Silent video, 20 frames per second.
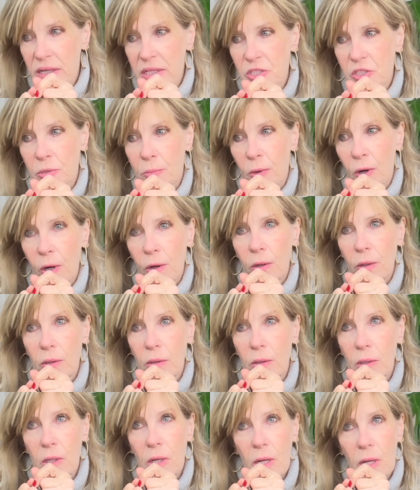it tomorrow.
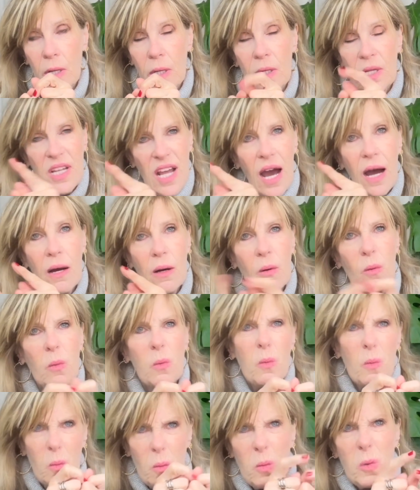Yeah,
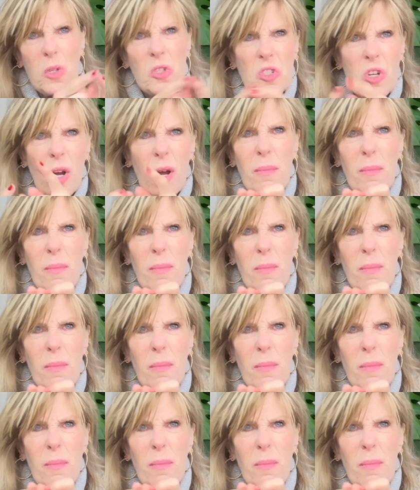we'll talk